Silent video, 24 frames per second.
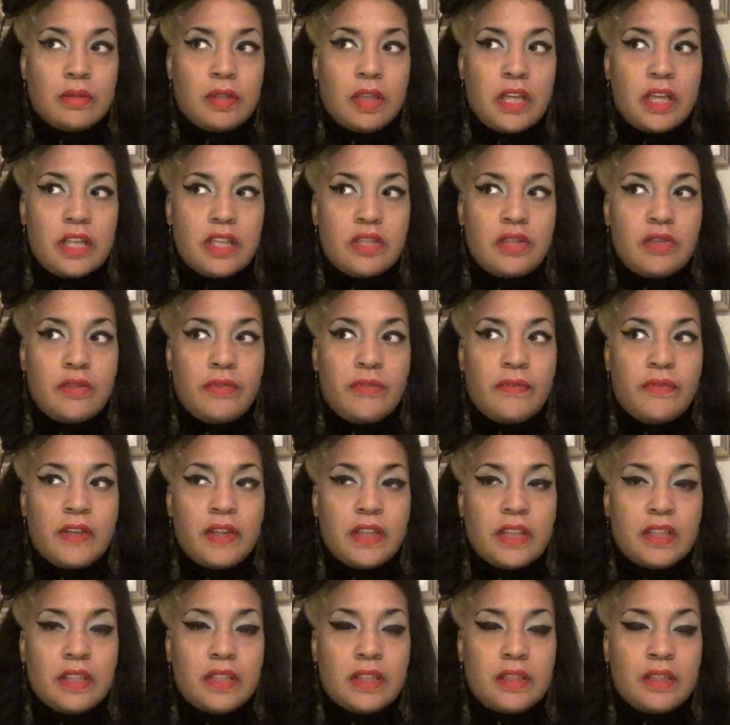is you
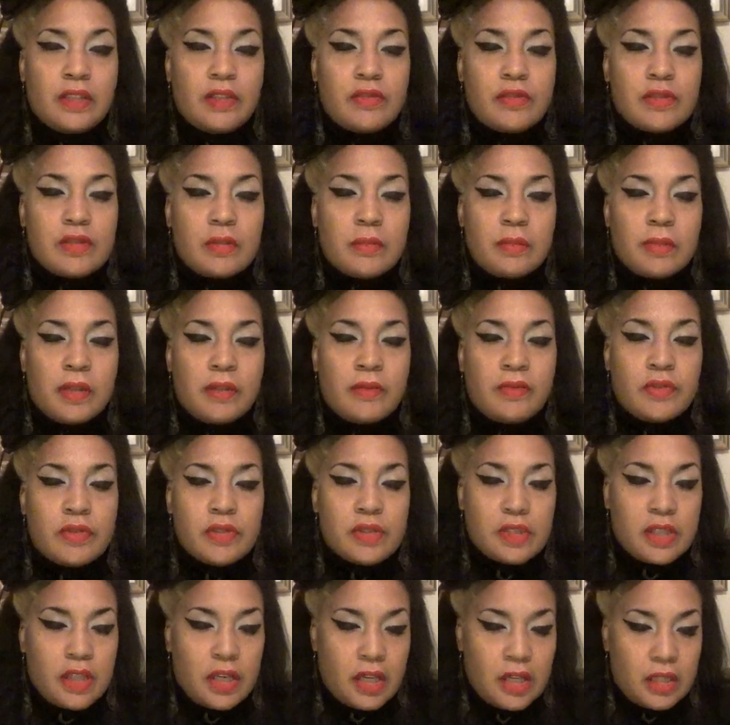feeling on some levels
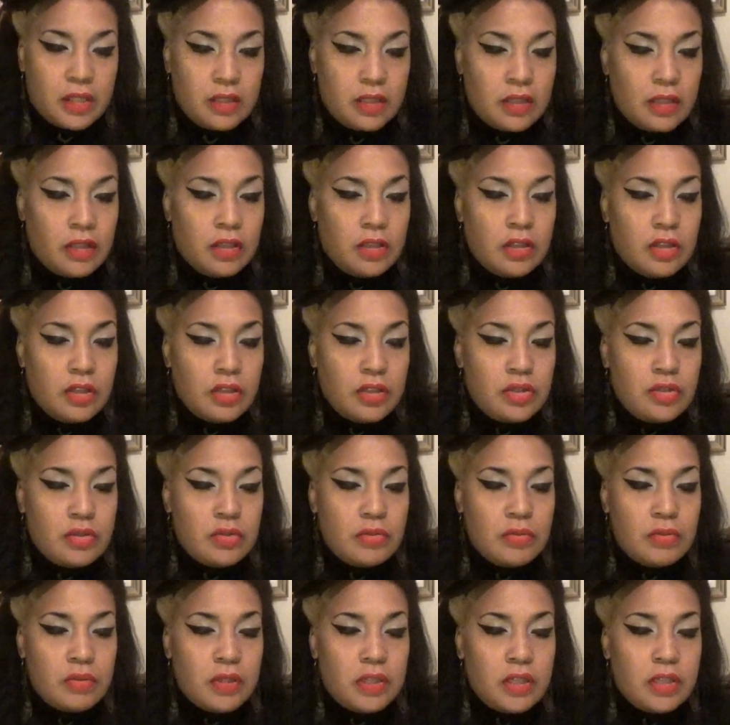that
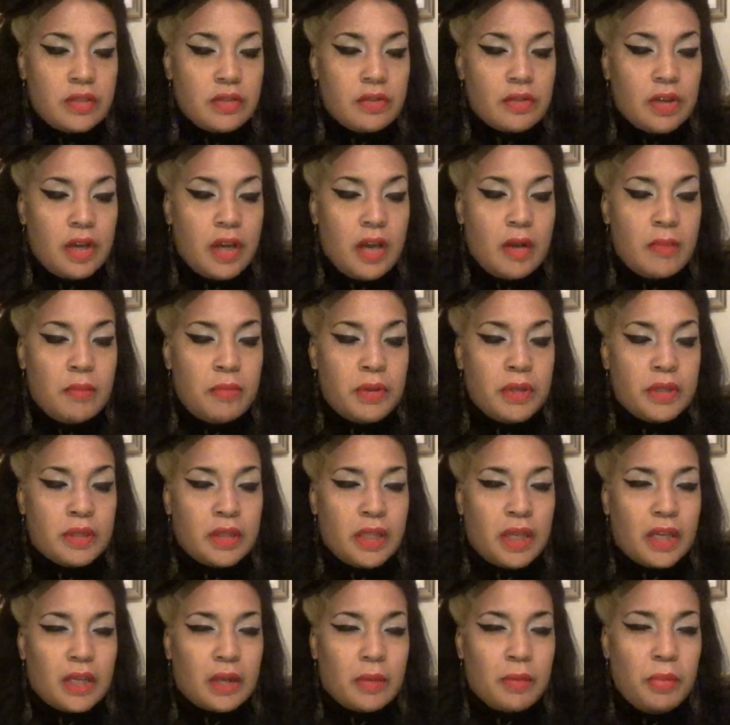you either have been
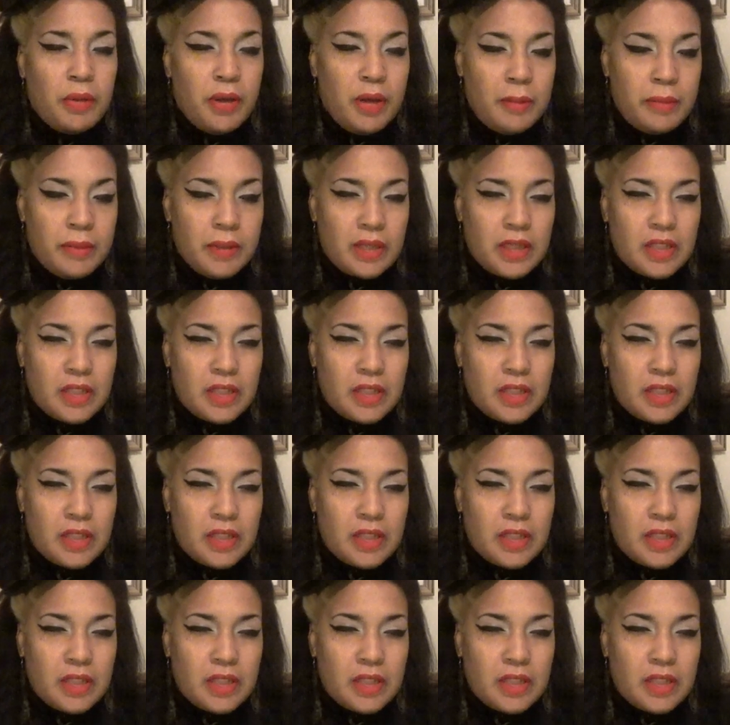like a puppet.